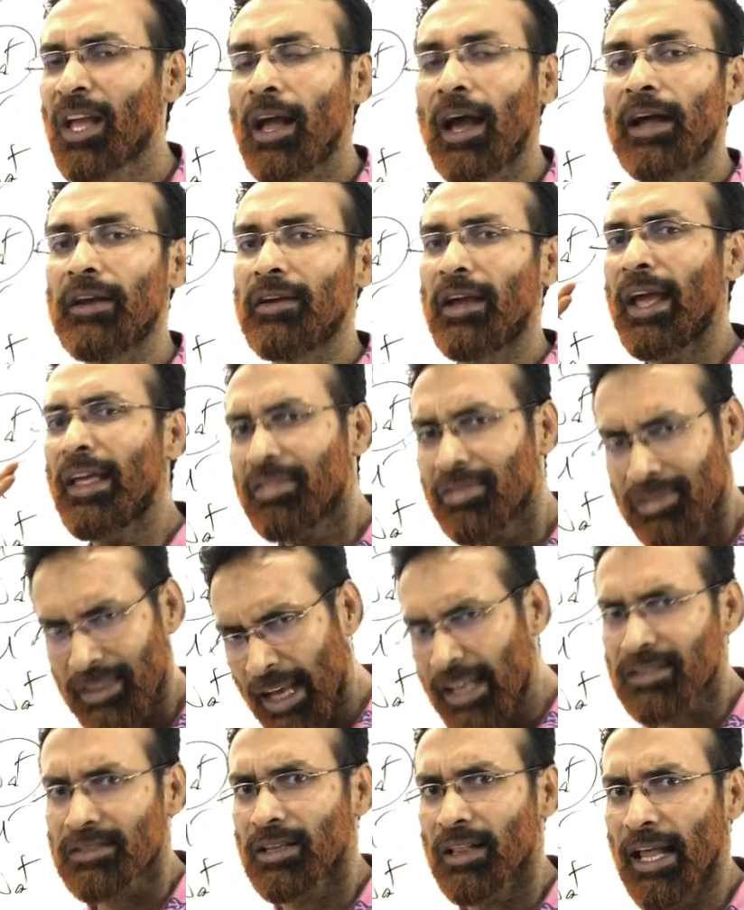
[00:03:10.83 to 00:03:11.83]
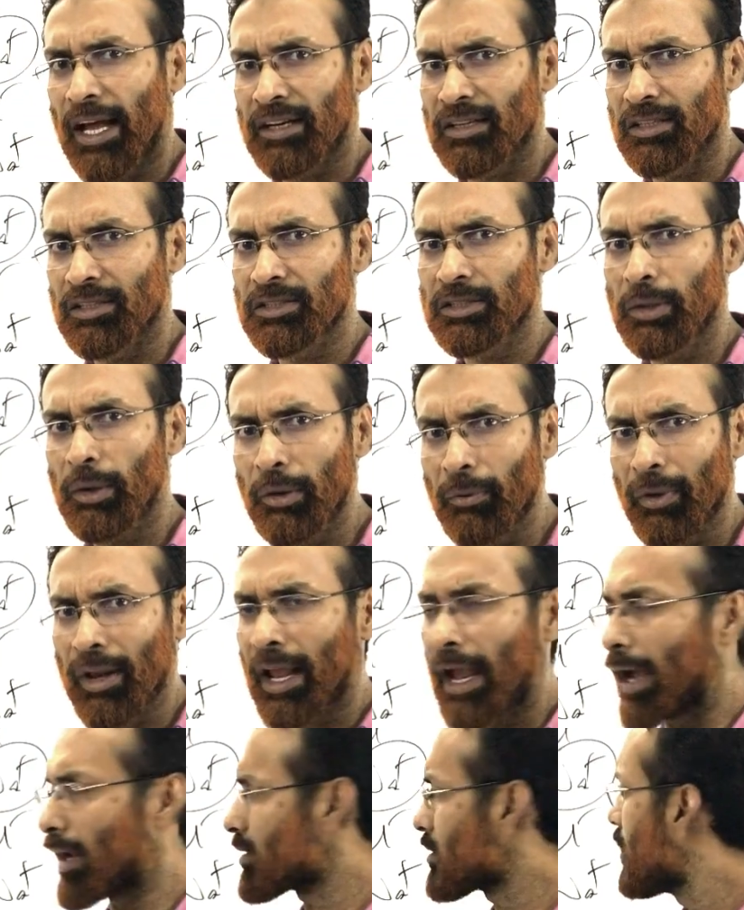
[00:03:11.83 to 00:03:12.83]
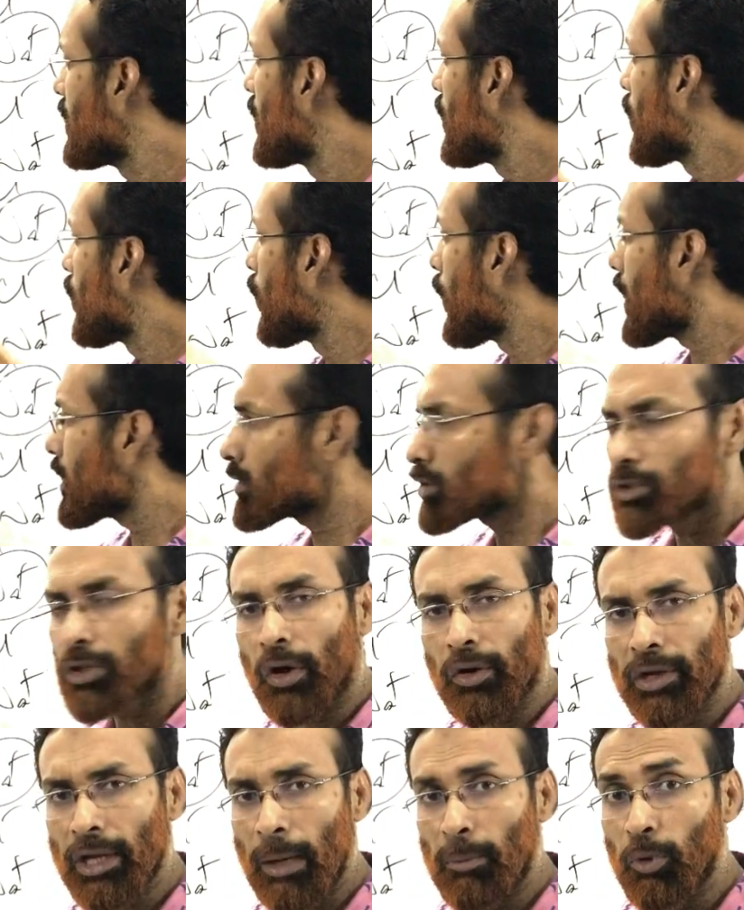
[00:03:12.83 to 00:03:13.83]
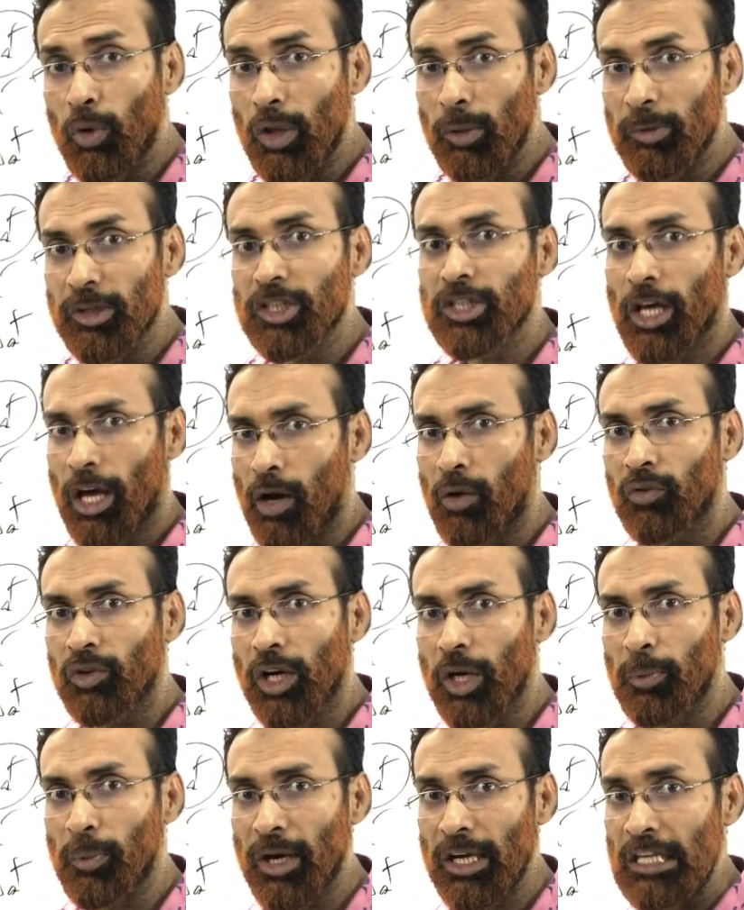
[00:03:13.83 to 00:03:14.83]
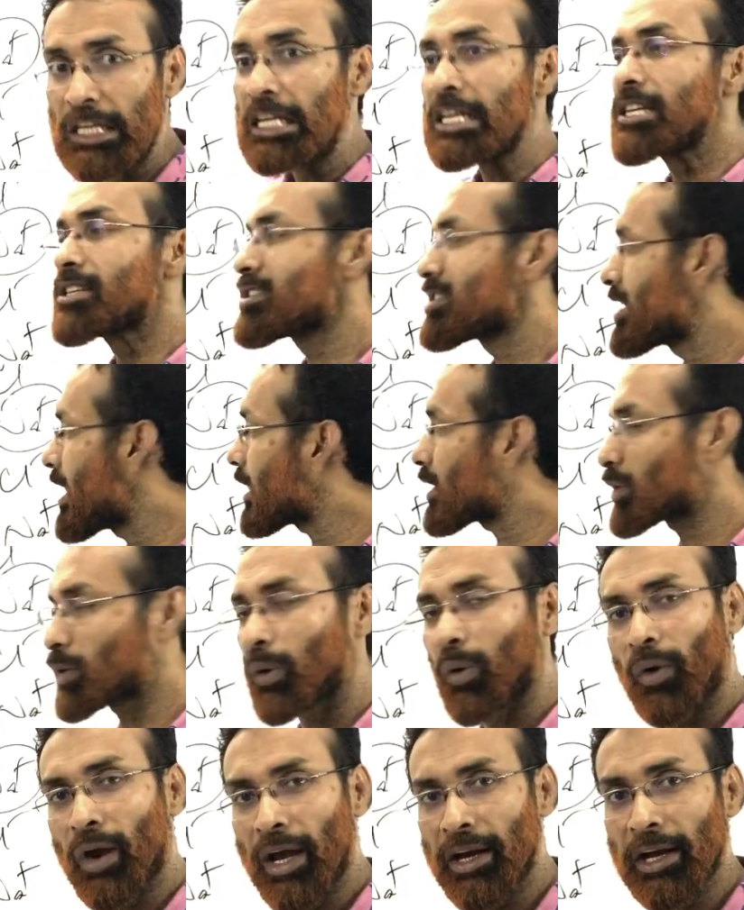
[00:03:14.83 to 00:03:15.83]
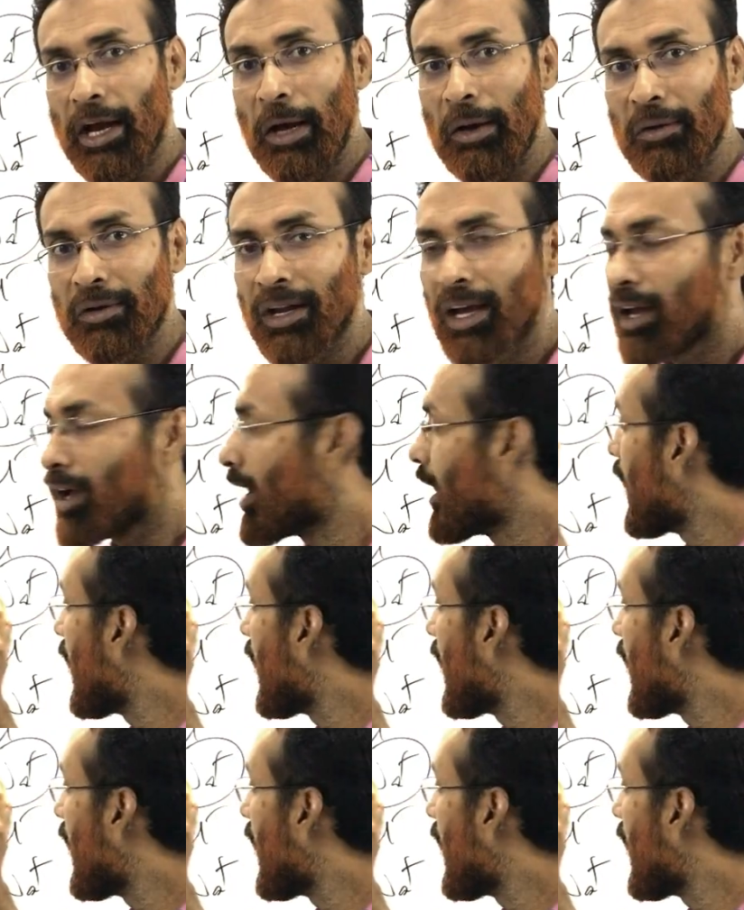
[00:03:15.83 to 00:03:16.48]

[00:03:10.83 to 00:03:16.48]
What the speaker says: And in this lattice you will get one sodium will be surrounded by 6 chloride ions,